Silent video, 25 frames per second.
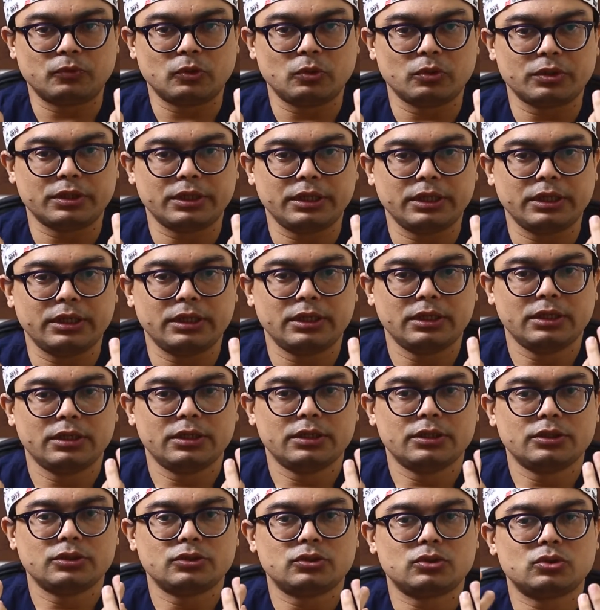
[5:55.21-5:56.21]
Okay,
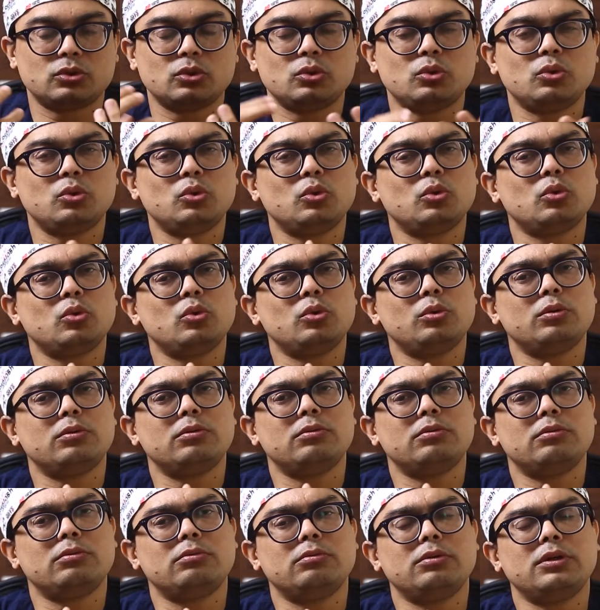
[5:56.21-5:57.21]

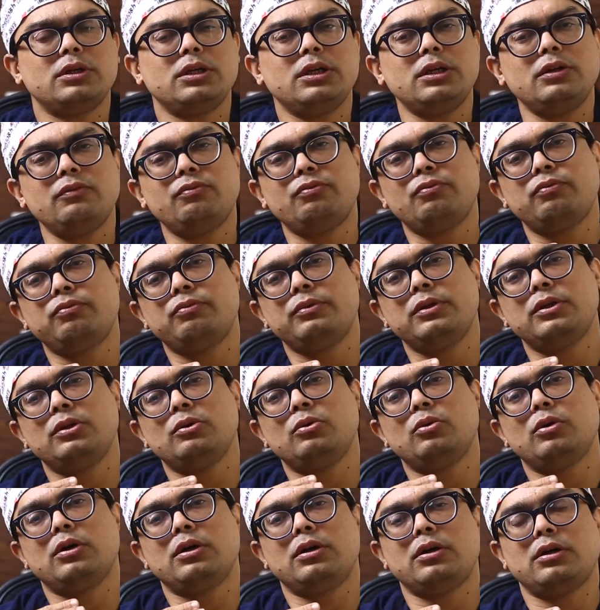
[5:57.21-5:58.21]
so if
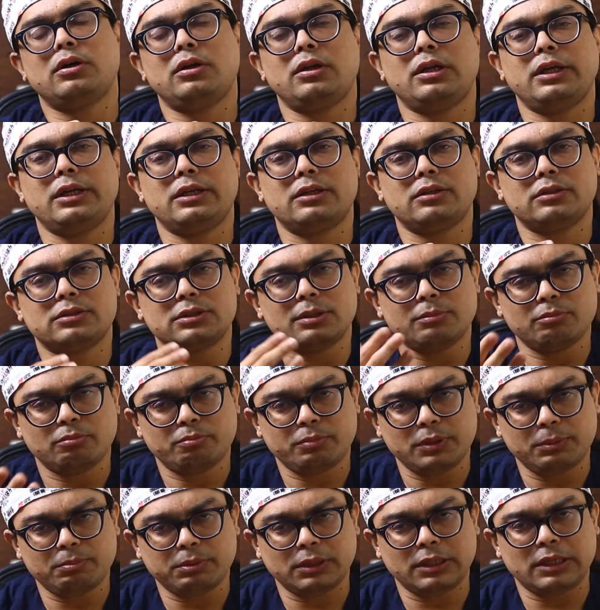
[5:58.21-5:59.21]
you are like,
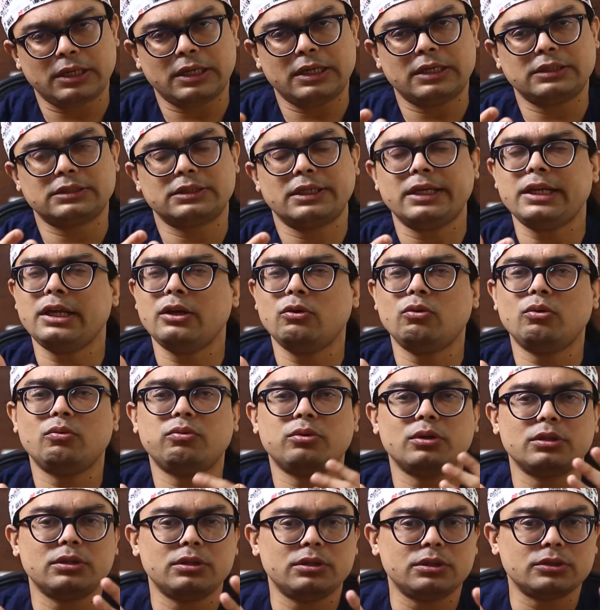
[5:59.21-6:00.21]
some people ask, can I go
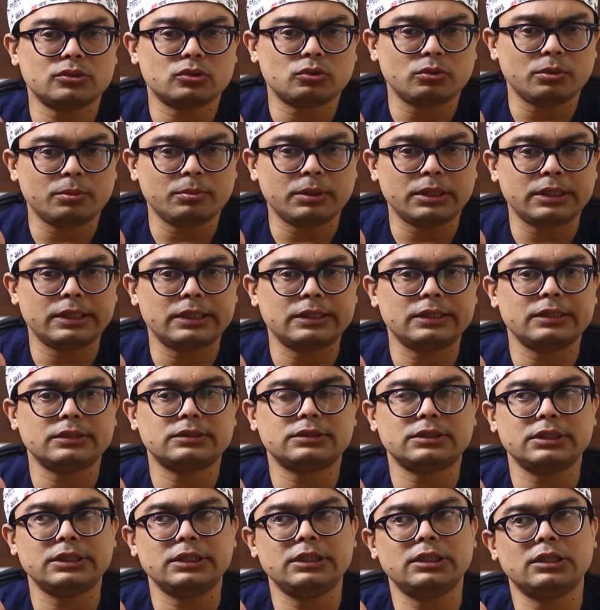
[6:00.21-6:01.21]
for the swimming in the
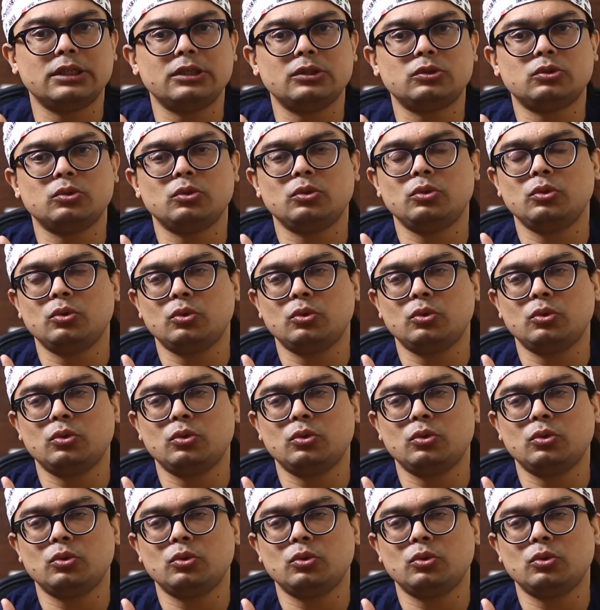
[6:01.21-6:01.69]
sea also?